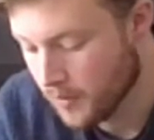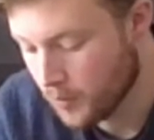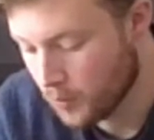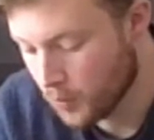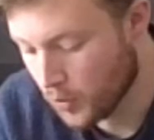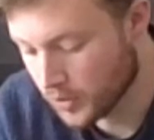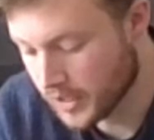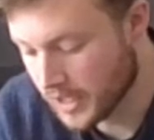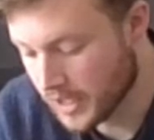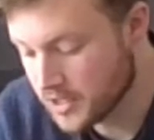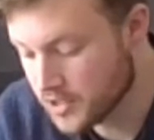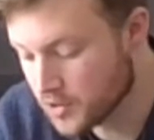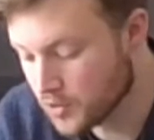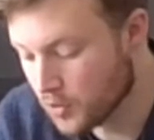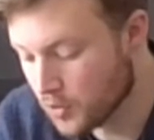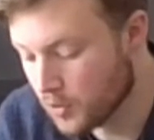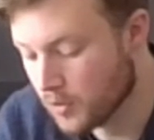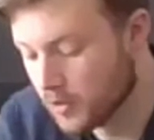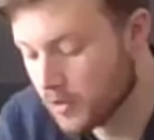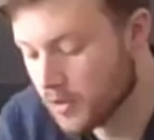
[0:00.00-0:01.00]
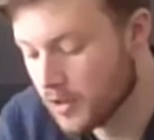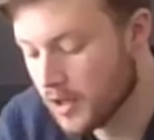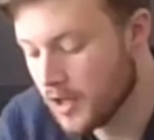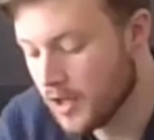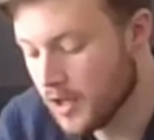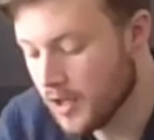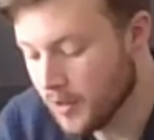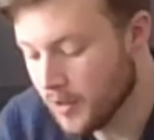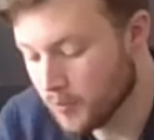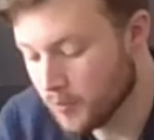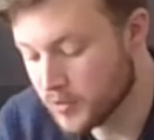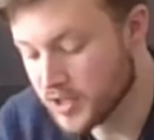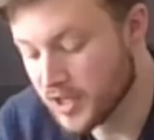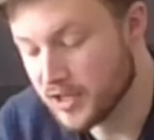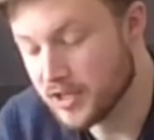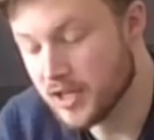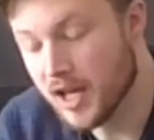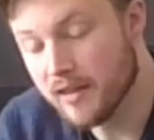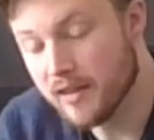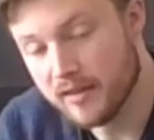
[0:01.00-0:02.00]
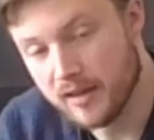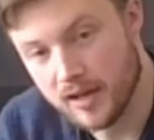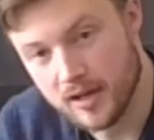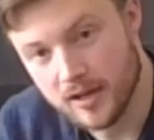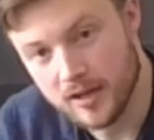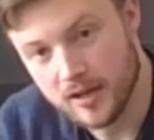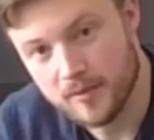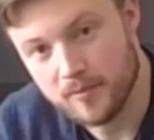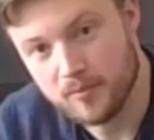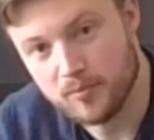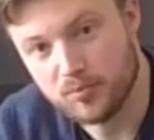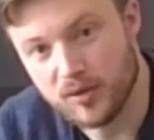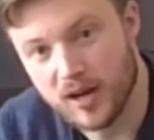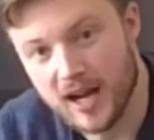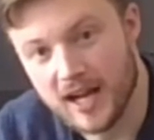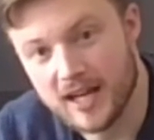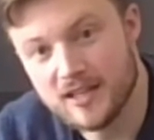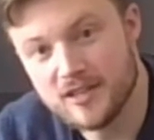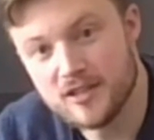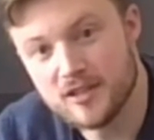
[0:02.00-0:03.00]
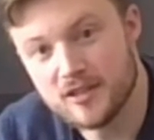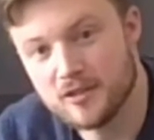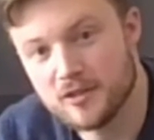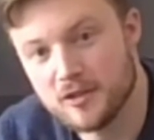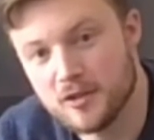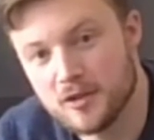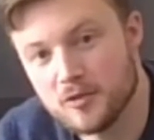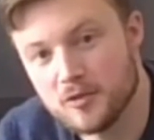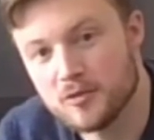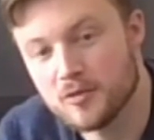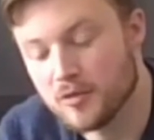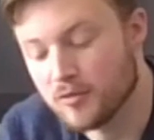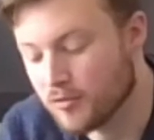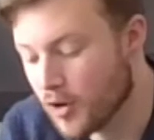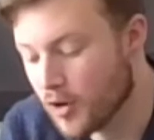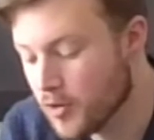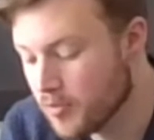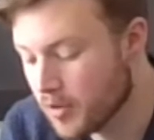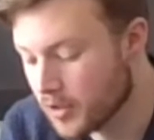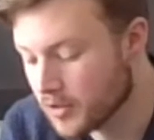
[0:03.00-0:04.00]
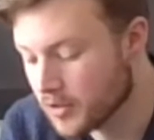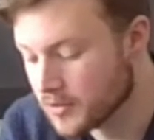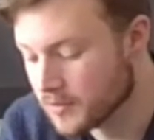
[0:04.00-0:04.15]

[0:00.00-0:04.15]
What they saw was another brand new robot.